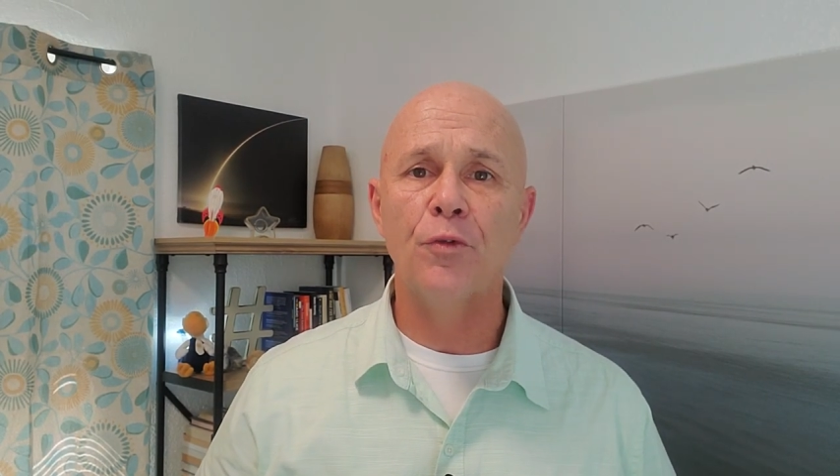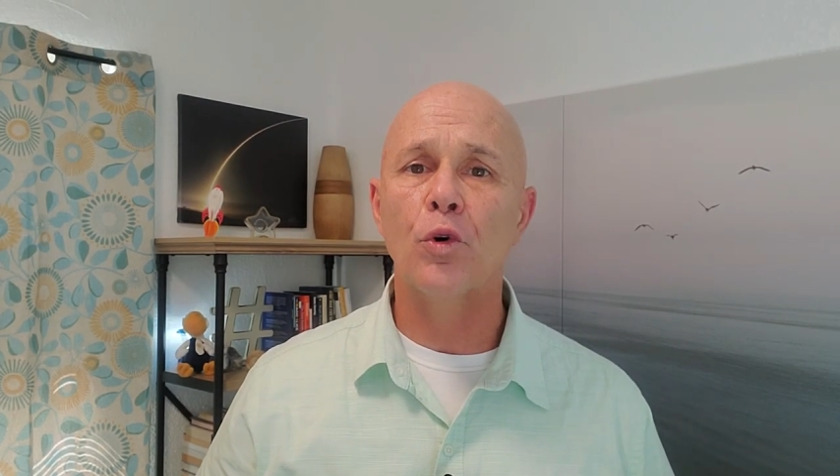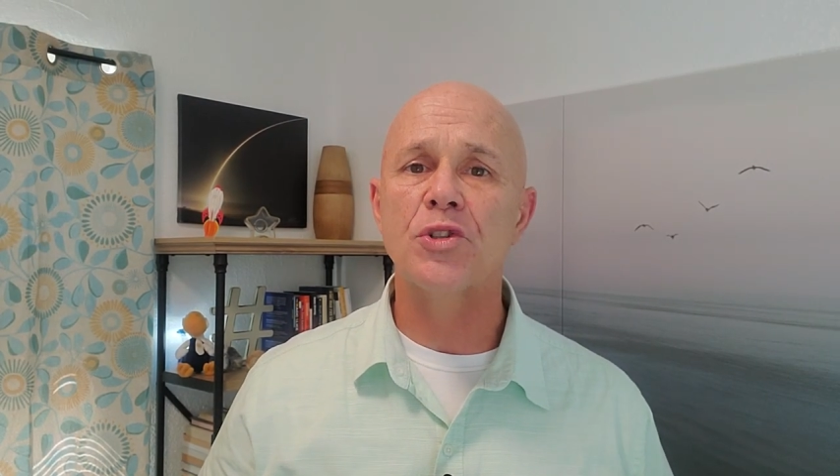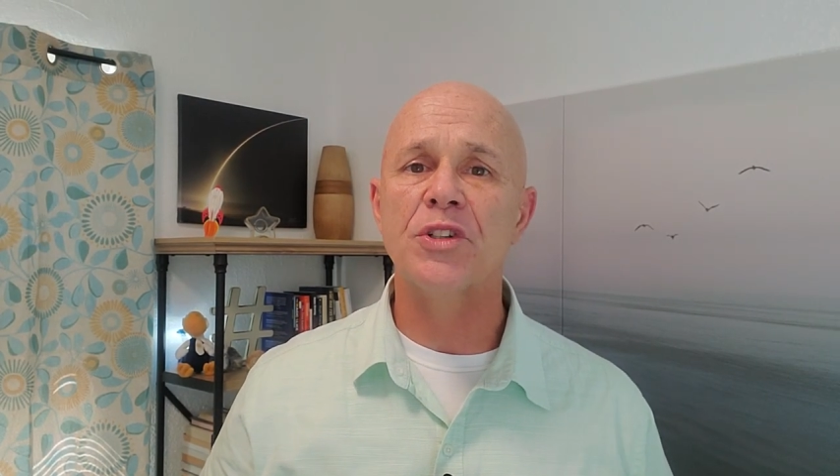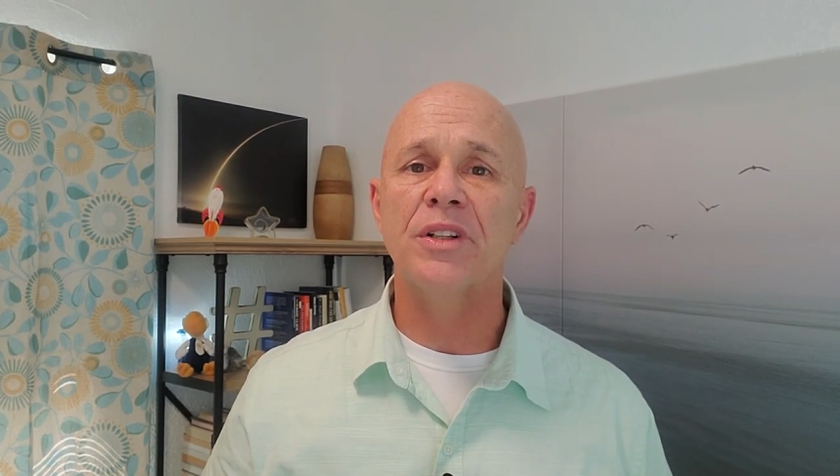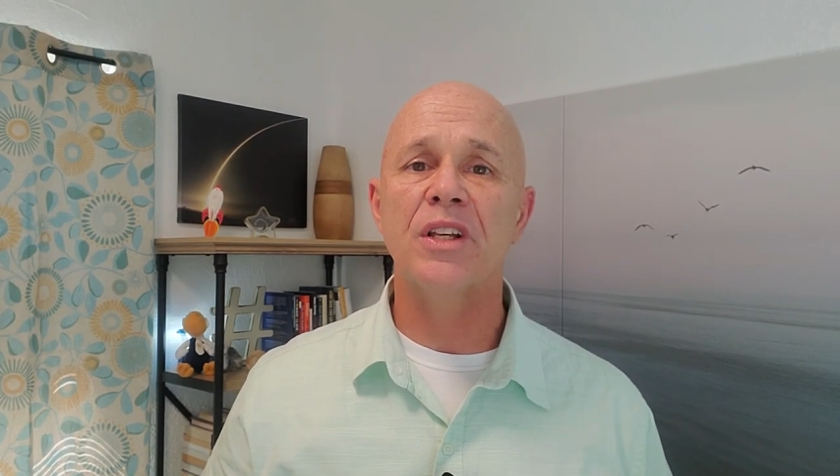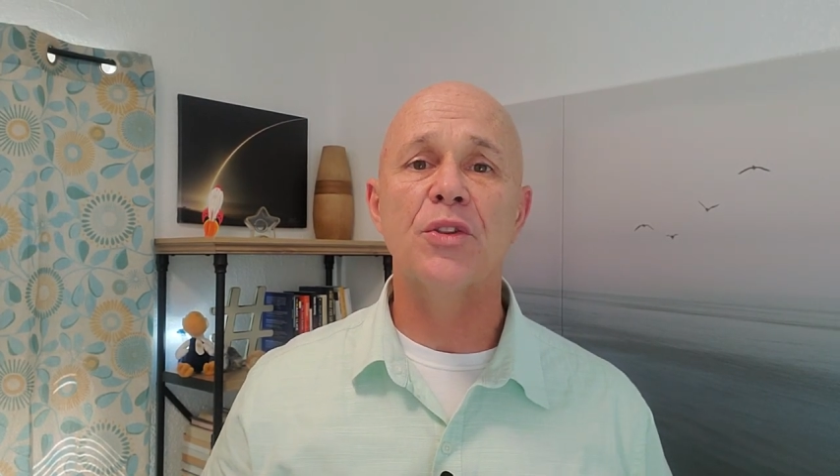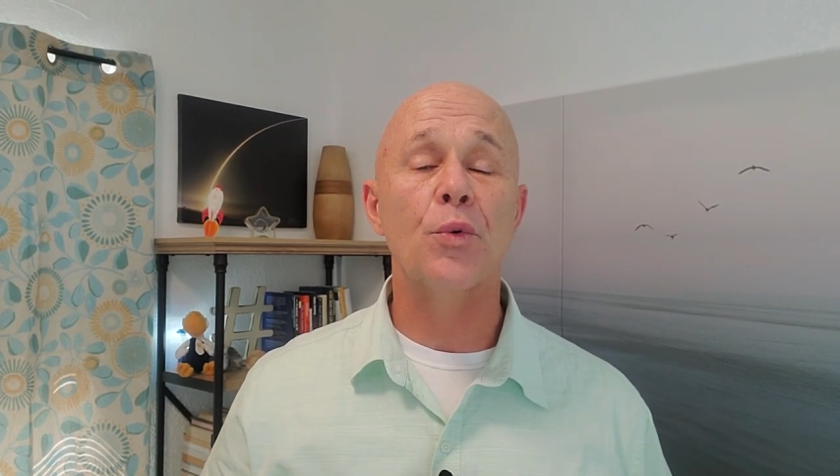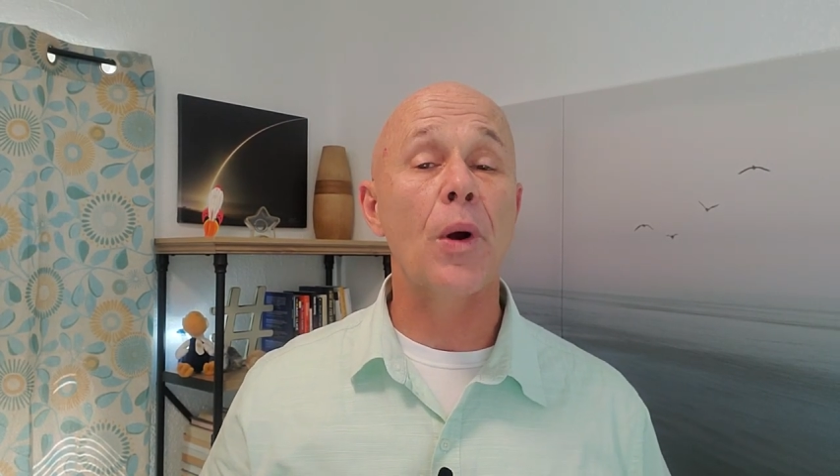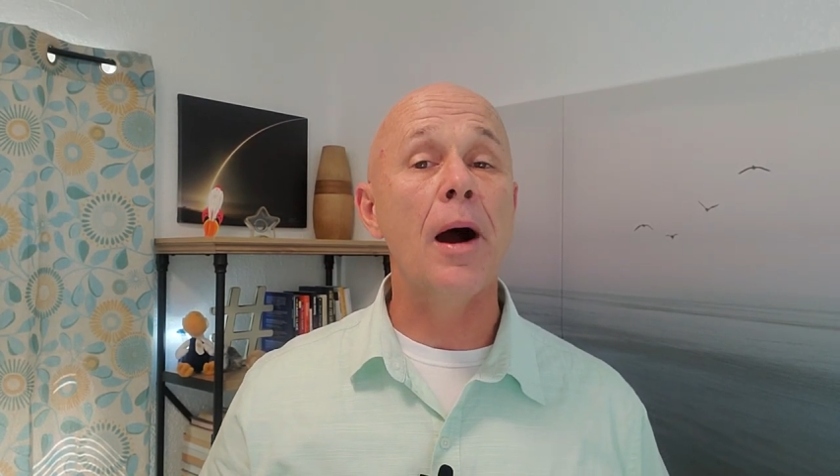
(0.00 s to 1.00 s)
fortunately
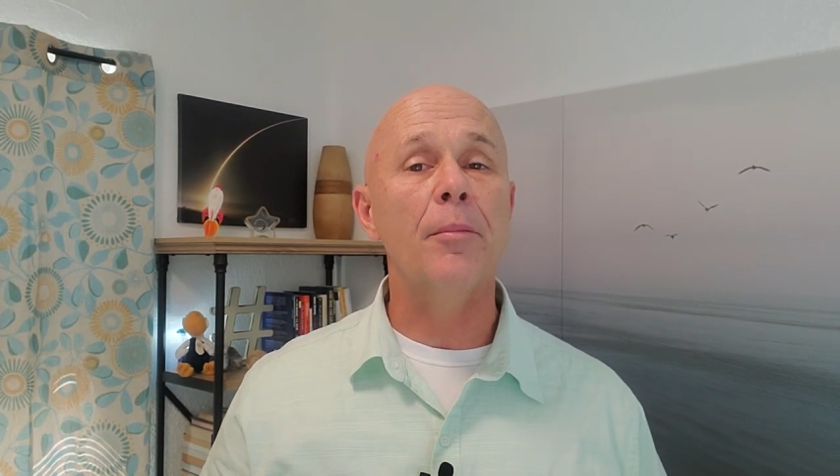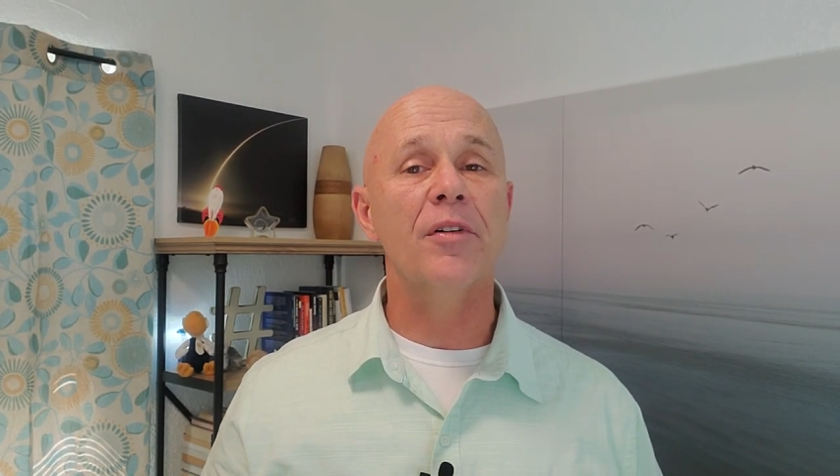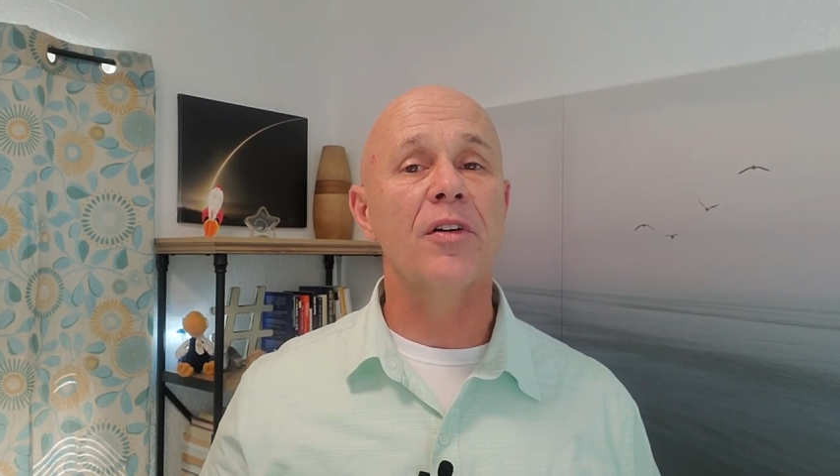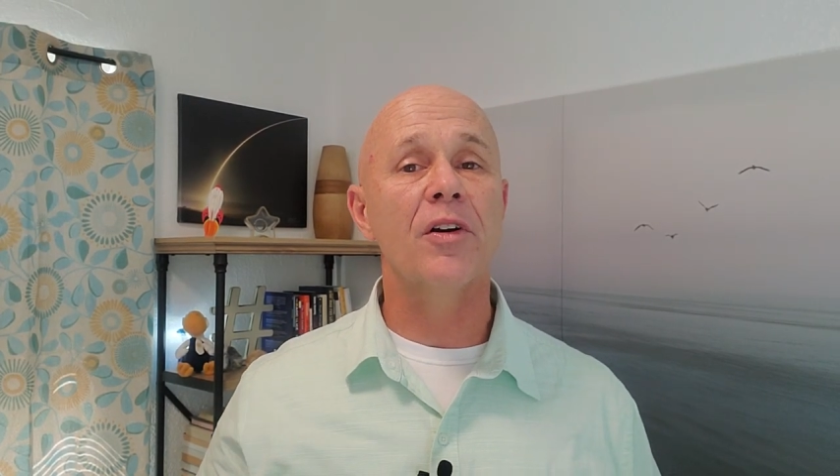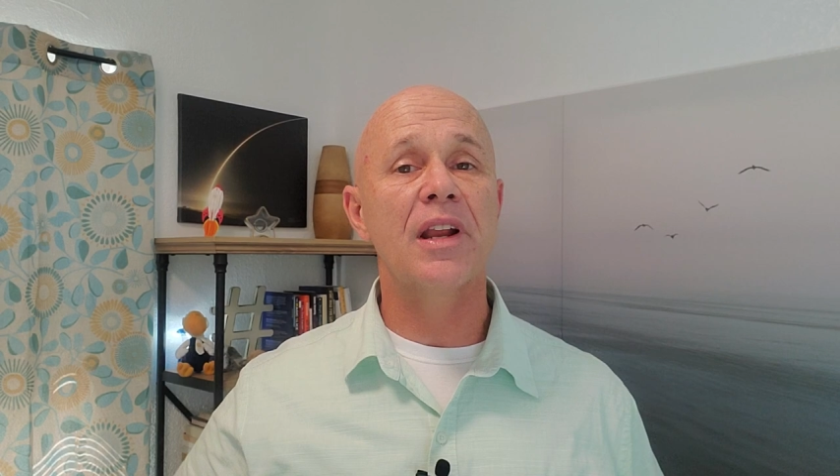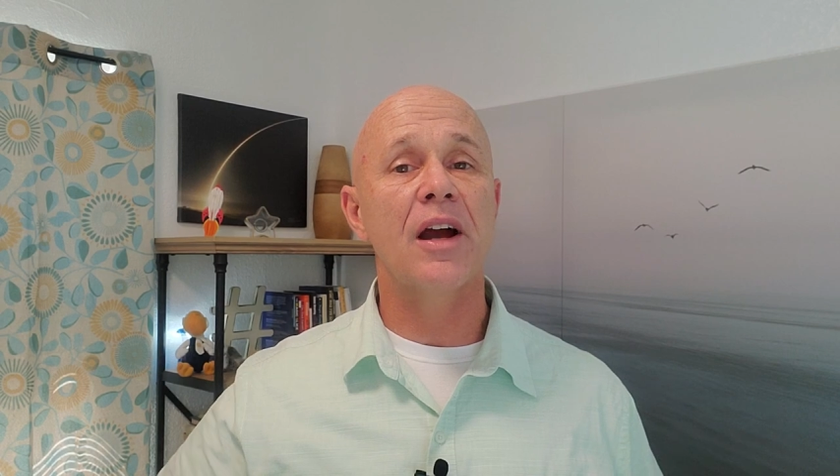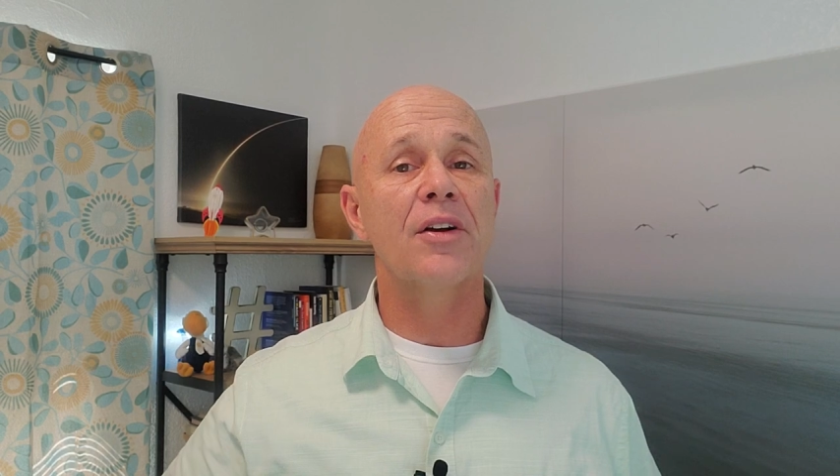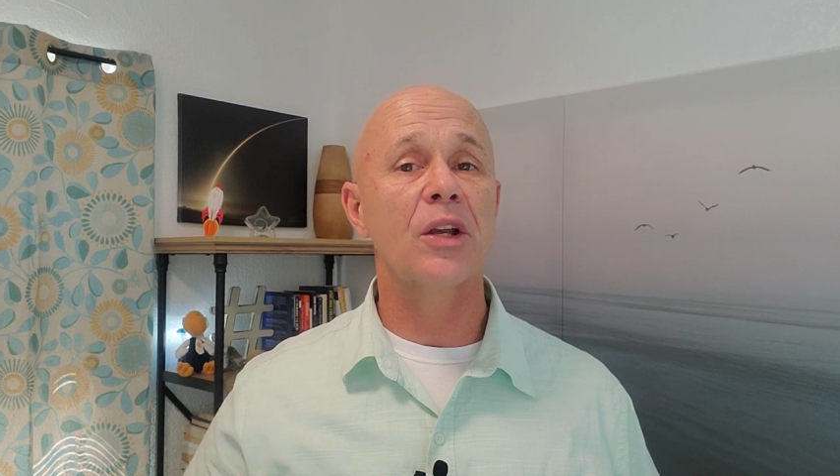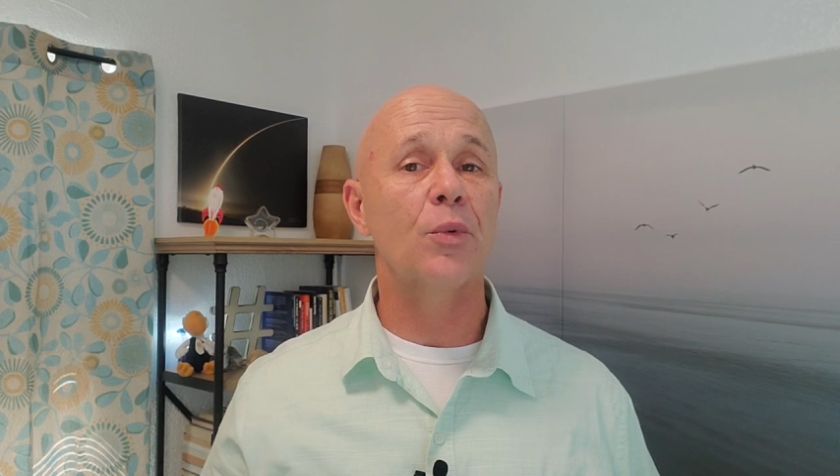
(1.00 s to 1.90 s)
throughout Brevard County,